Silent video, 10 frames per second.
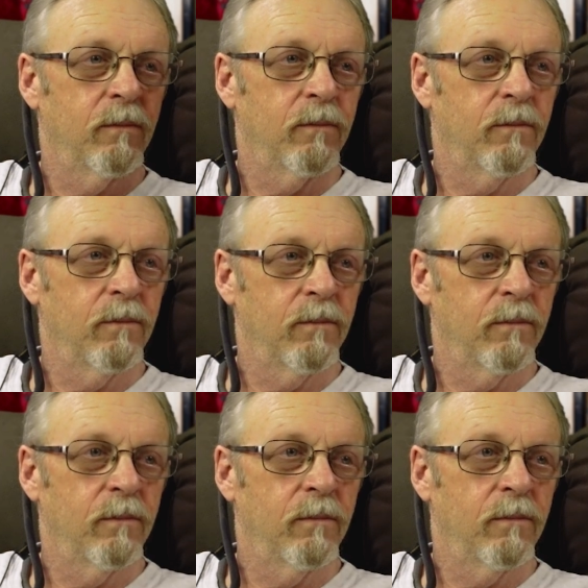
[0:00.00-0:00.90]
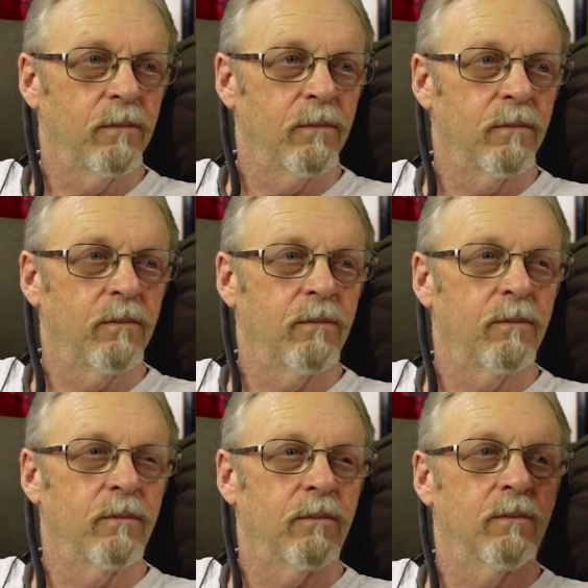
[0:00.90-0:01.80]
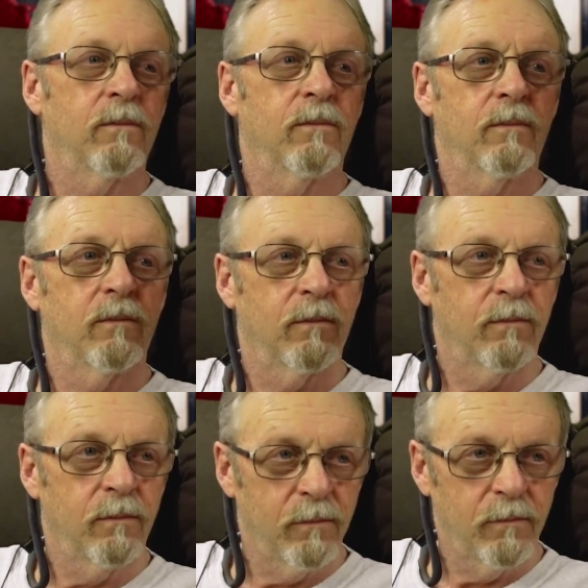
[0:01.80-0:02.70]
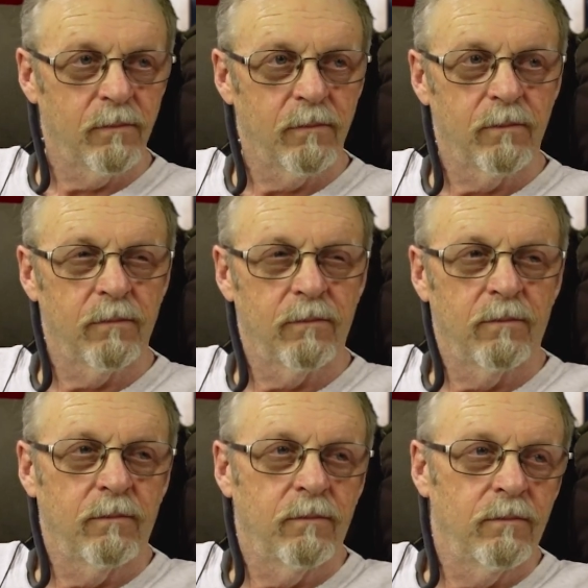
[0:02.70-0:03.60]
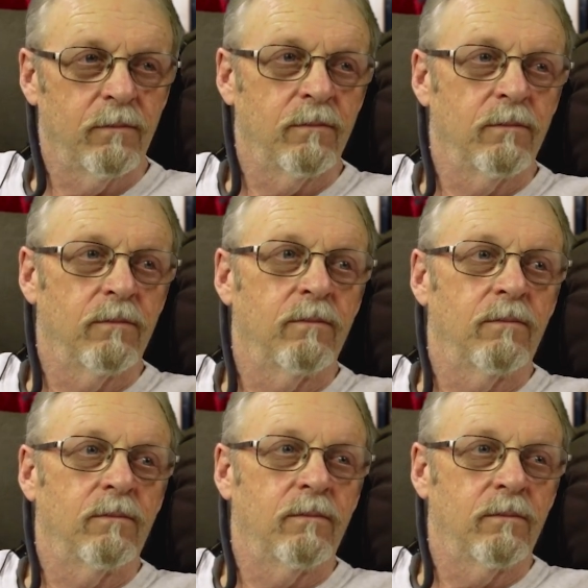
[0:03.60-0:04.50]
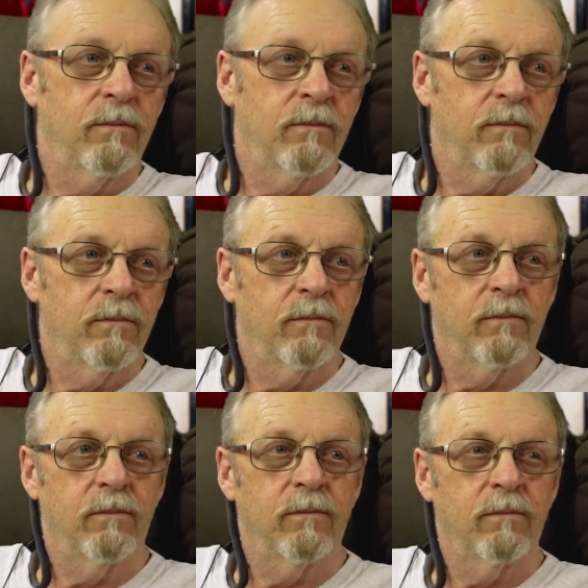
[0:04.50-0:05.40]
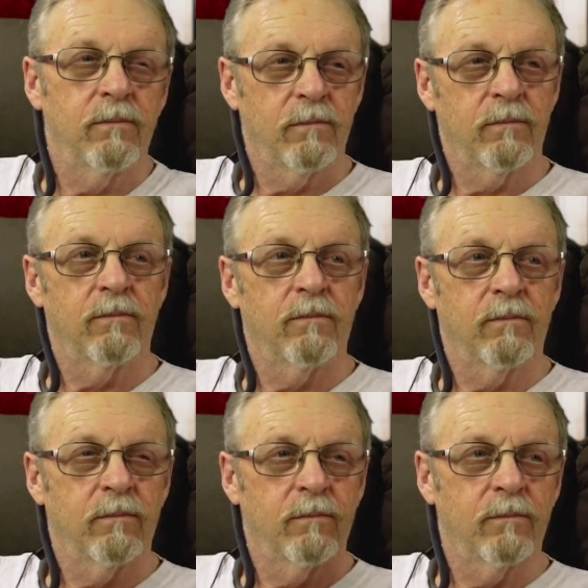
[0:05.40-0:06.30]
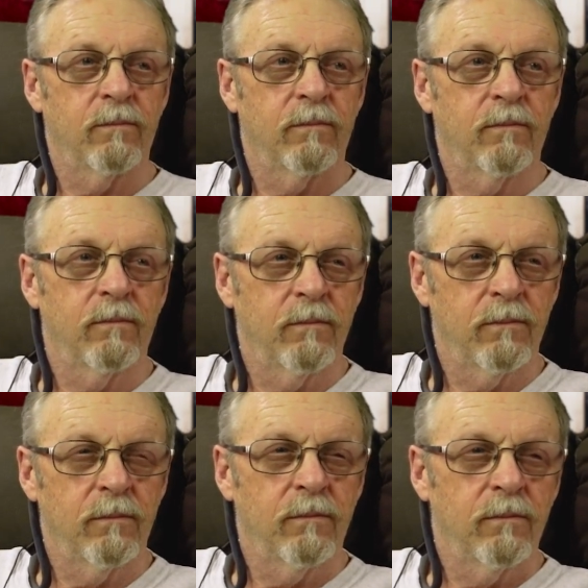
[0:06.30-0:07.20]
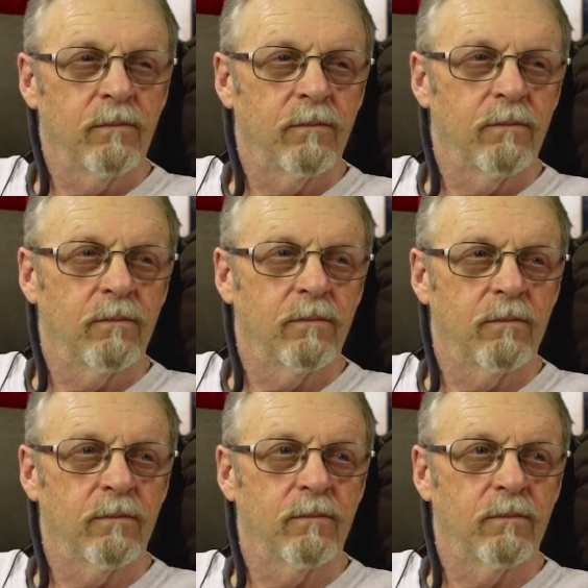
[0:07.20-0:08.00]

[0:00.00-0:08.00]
The person shown says nothing.